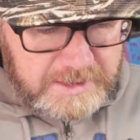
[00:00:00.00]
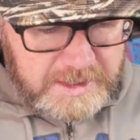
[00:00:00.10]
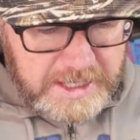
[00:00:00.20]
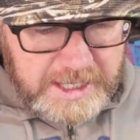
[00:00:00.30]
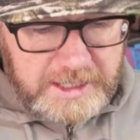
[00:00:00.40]

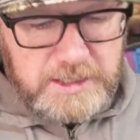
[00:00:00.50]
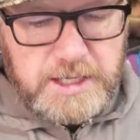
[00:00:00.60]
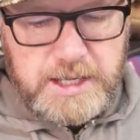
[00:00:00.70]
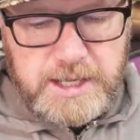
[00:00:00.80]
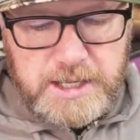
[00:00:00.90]
And
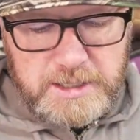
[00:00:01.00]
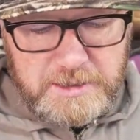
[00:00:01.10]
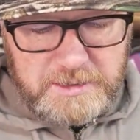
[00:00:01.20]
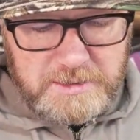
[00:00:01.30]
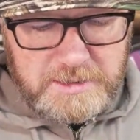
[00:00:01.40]
uh,
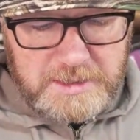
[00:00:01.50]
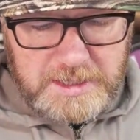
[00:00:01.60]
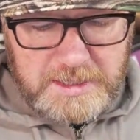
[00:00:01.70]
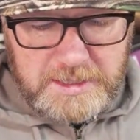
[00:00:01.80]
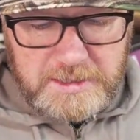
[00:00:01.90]

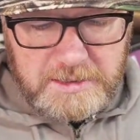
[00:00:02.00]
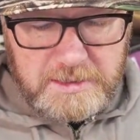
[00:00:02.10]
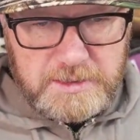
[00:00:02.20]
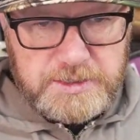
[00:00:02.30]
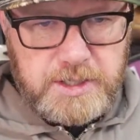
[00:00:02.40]

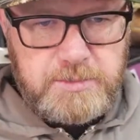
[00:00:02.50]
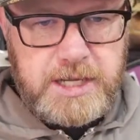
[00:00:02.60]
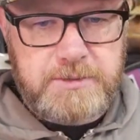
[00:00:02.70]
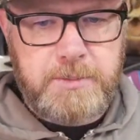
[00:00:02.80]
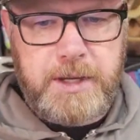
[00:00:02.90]

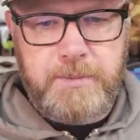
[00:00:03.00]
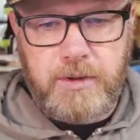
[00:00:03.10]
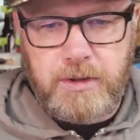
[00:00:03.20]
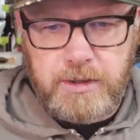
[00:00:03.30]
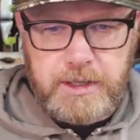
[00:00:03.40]
sometimes
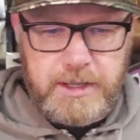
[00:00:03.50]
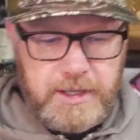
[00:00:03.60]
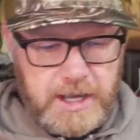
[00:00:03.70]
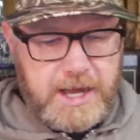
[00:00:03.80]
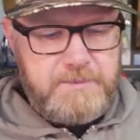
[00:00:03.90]
people
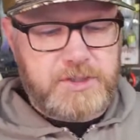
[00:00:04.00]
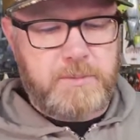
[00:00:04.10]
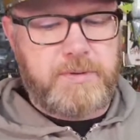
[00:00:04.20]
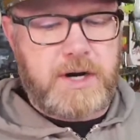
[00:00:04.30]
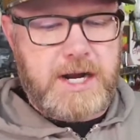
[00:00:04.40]
i'm
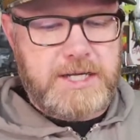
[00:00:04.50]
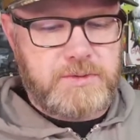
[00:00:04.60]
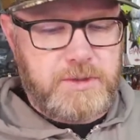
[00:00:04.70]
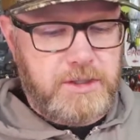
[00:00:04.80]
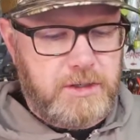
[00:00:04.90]
surprised
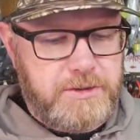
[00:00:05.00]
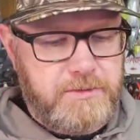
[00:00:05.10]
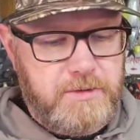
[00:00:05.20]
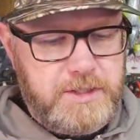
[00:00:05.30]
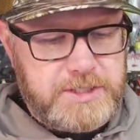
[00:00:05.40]
when you look
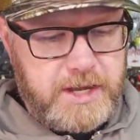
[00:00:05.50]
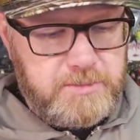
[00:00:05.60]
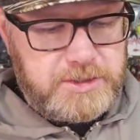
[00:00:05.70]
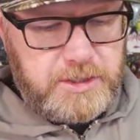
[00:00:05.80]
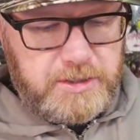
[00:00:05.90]
through this how
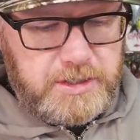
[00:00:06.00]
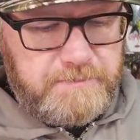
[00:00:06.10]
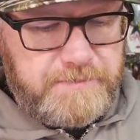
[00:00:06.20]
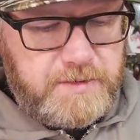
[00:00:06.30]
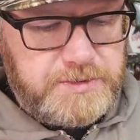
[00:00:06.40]
much good
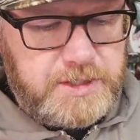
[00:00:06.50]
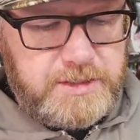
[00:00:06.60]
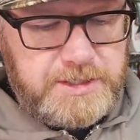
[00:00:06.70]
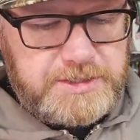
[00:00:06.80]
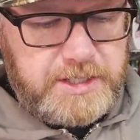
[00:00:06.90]
info is in
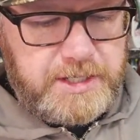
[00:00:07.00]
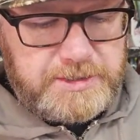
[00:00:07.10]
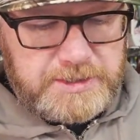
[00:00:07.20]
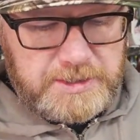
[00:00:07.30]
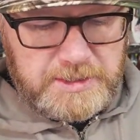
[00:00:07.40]
these
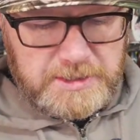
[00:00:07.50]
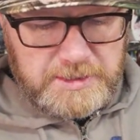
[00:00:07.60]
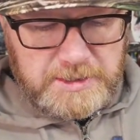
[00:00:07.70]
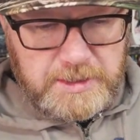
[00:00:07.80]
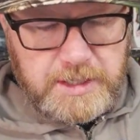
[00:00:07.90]
things
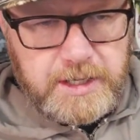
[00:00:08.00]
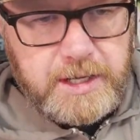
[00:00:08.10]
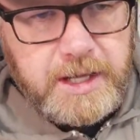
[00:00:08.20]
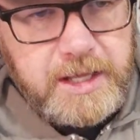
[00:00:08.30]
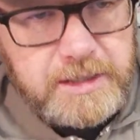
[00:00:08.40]

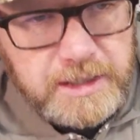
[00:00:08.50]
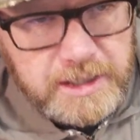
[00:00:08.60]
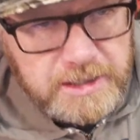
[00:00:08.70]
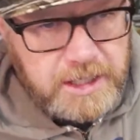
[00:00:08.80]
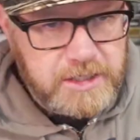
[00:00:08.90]
uh, in
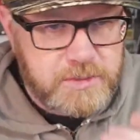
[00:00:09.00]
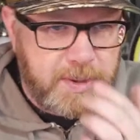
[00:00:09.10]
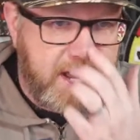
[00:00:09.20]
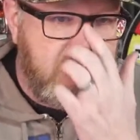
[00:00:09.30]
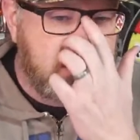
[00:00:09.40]
in years
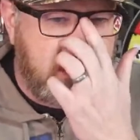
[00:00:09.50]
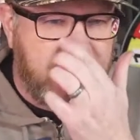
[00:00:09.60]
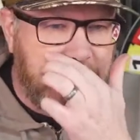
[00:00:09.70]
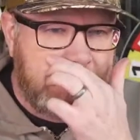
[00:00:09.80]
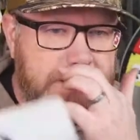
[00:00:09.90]
past
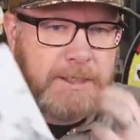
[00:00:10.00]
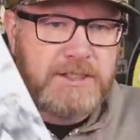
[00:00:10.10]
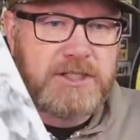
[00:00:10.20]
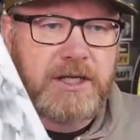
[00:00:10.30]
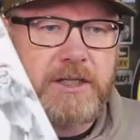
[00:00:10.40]
i've had a
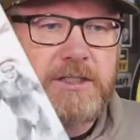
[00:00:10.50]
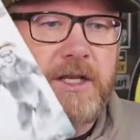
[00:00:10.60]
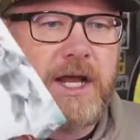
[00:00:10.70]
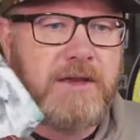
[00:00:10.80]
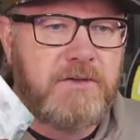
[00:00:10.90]
tendency to
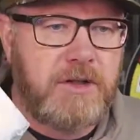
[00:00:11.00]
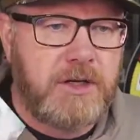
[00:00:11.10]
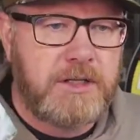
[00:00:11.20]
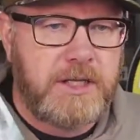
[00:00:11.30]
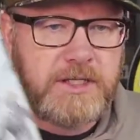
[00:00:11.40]
not even
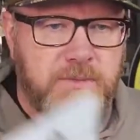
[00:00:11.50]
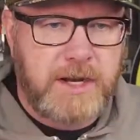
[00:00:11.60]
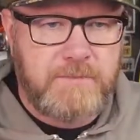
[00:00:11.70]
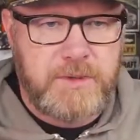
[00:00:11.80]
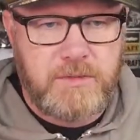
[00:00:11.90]
look at these but
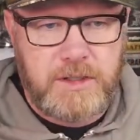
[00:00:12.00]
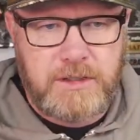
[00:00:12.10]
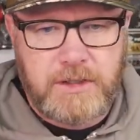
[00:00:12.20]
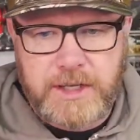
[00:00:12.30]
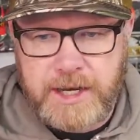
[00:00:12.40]
i've been really
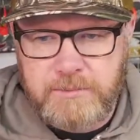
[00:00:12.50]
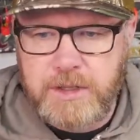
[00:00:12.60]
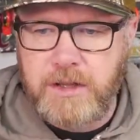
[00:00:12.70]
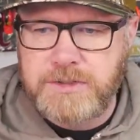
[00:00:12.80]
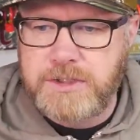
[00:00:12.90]
looking at them
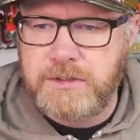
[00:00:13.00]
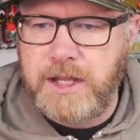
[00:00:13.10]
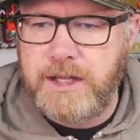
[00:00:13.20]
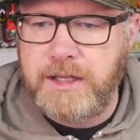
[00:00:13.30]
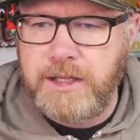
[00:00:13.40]
closer
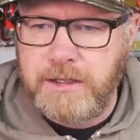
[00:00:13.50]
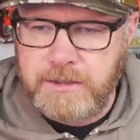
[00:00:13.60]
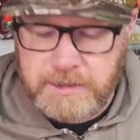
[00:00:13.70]
lately